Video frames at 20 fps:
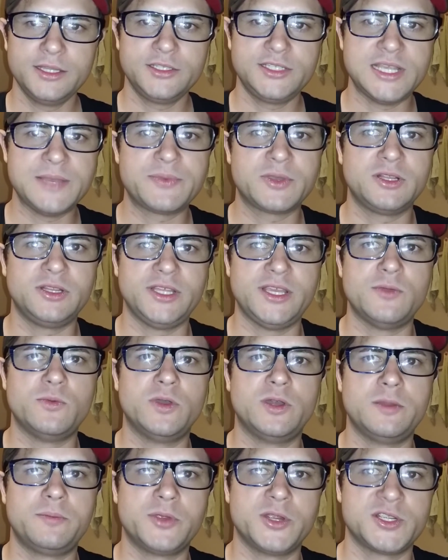typically
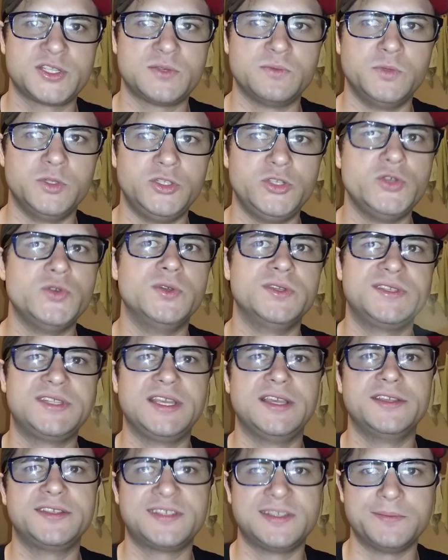what a person will do is
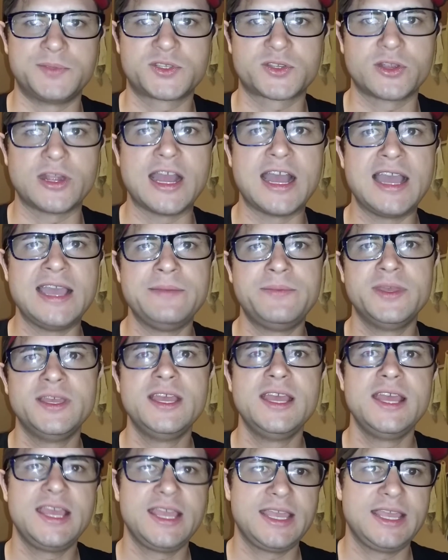they'll subscribe,
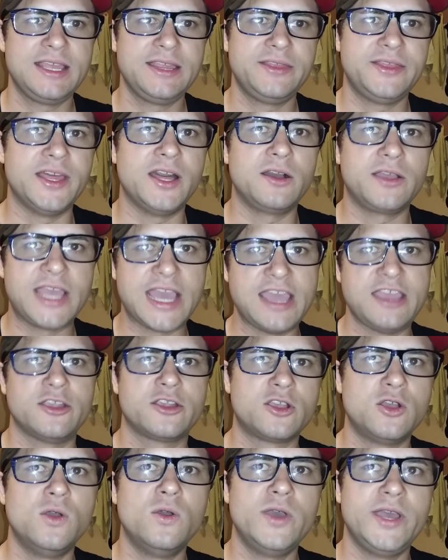they'll get your
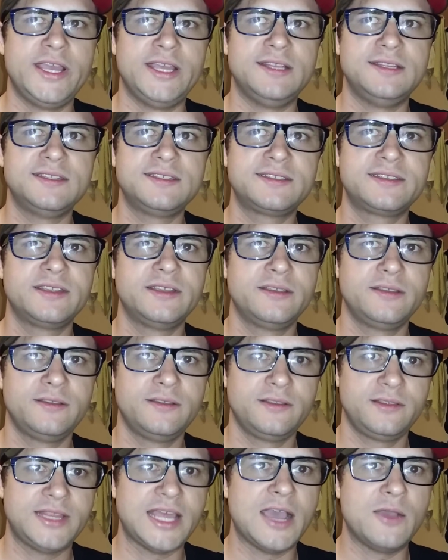coins
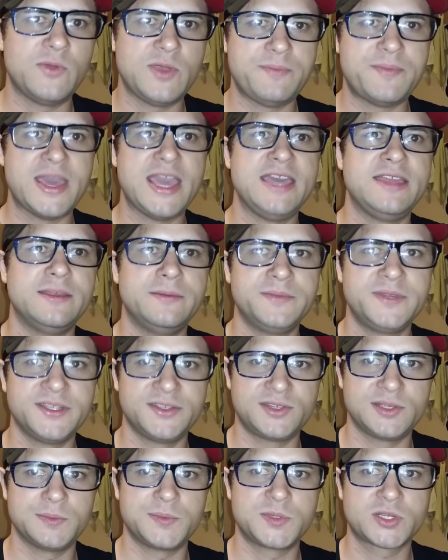that we pay them to
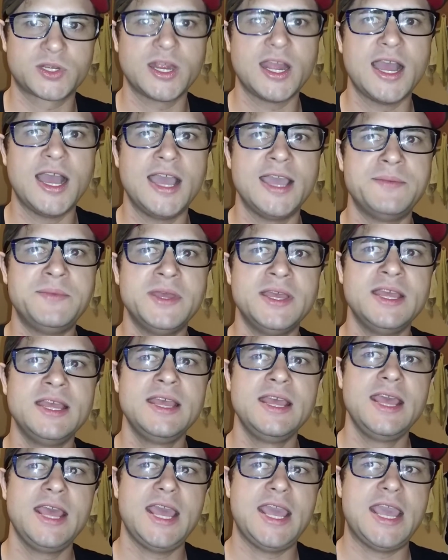subscribe,
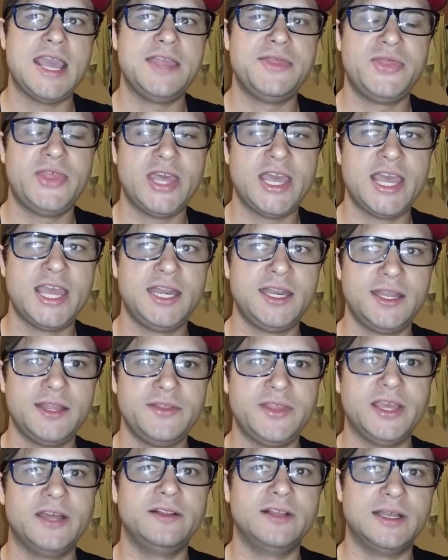and then
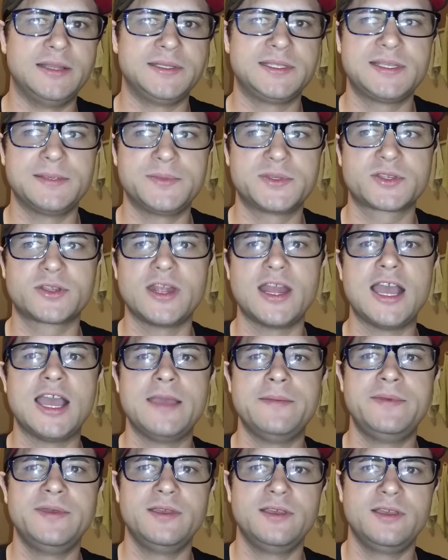they'll
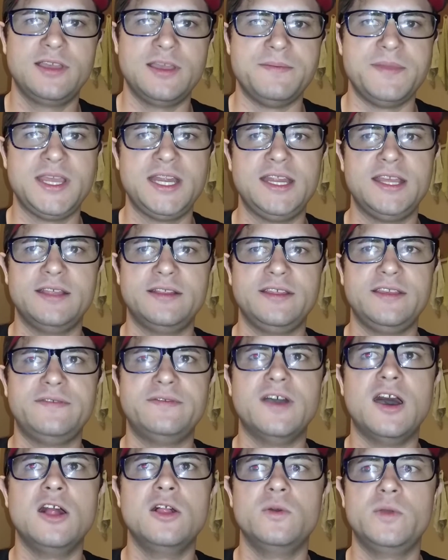unsubscribe immediately
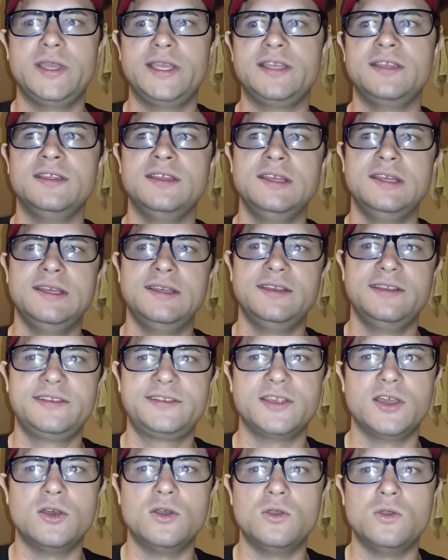following.
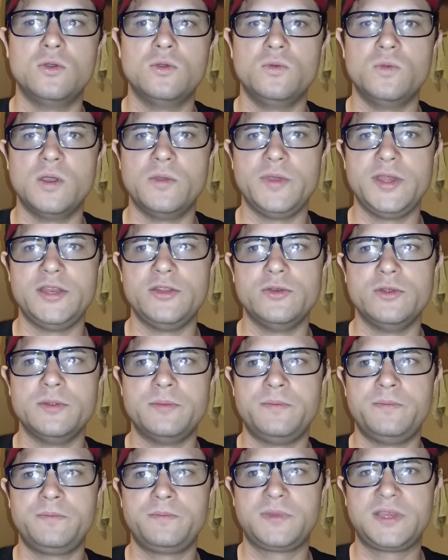So what we do
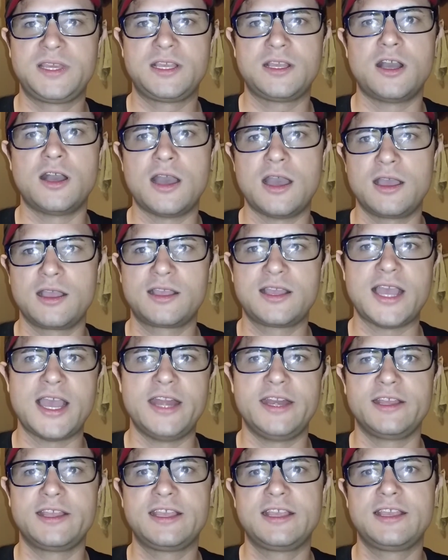to kind of